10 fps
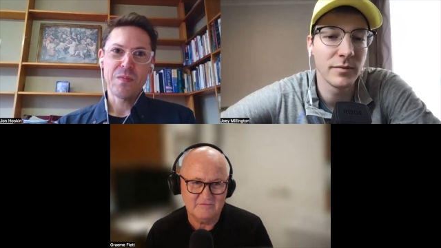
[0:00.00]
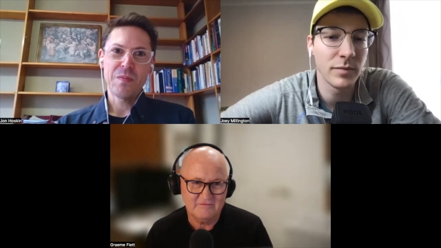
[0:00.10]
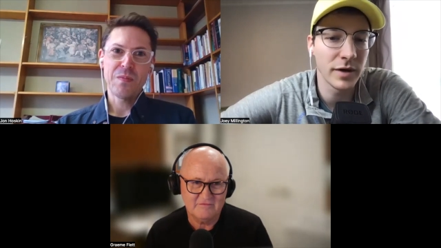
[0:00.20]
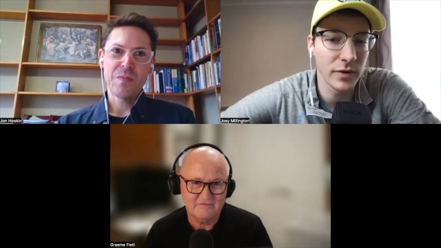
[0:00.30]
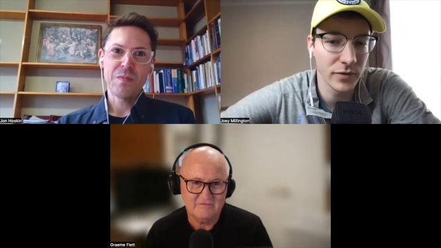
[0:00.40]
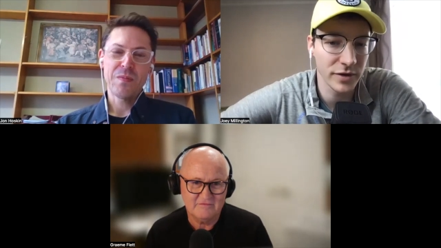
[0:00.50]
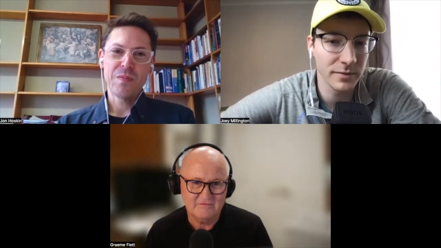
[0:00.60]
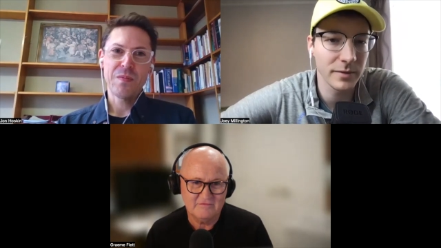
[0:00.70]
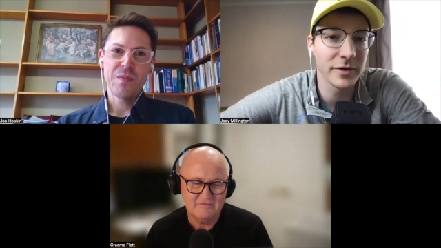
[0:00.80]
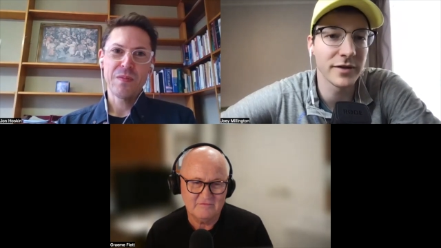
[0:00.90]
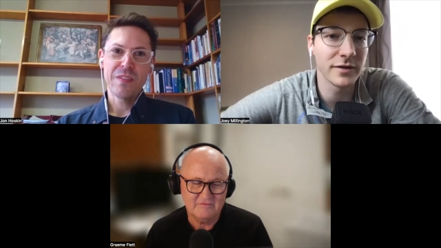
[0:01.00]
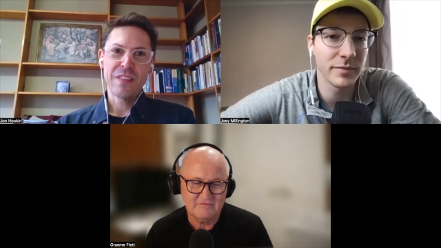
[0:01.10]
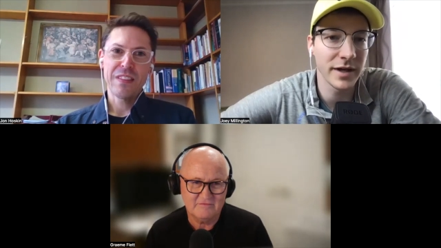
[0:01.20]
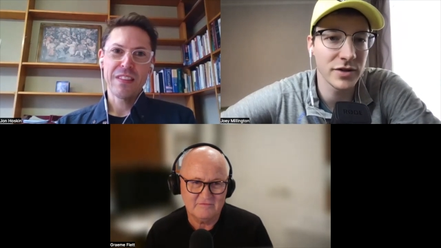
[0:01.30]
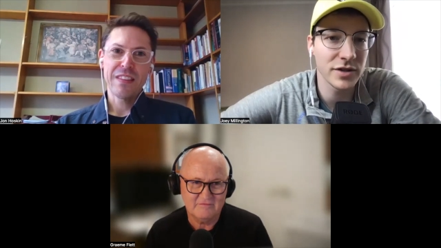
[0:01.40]
Speaker 1: but if we're talking about
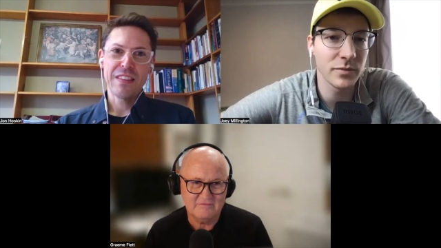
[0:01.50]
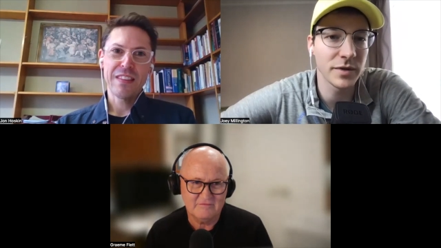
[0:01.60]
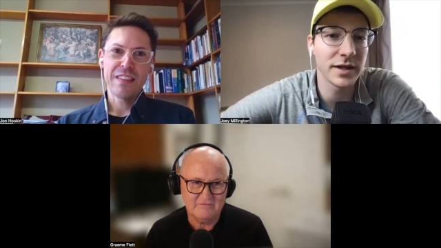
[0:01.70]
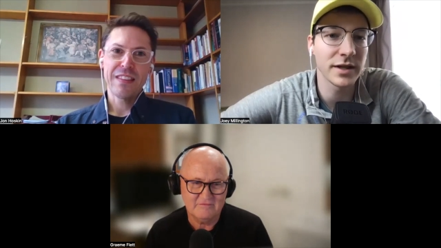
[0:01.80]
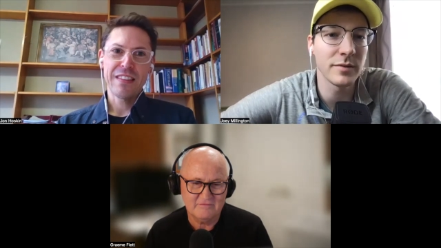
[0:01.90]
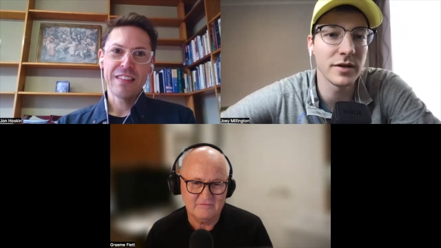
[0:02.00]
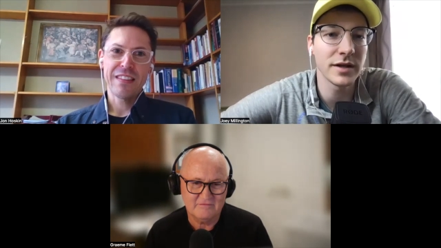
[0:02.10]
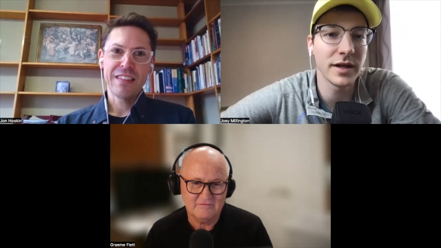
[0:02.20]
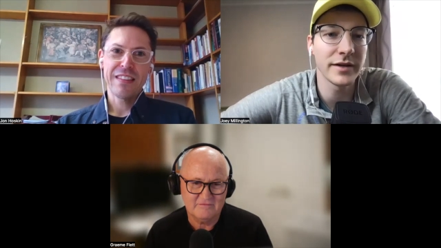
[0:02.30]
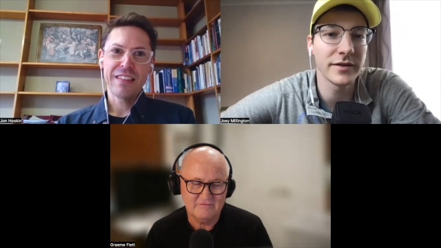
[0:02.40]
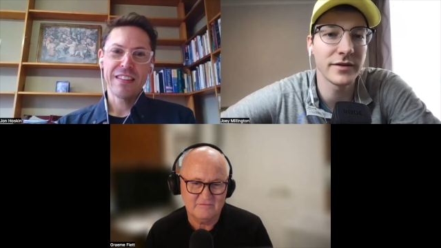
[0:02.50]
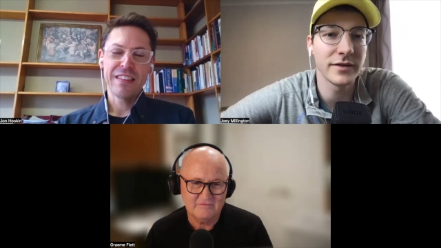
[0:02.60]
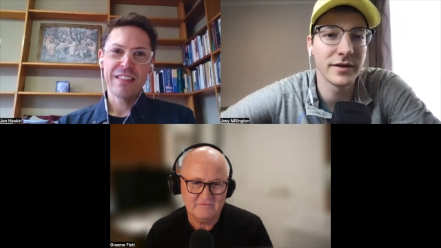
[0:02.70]
participation and what that communicates,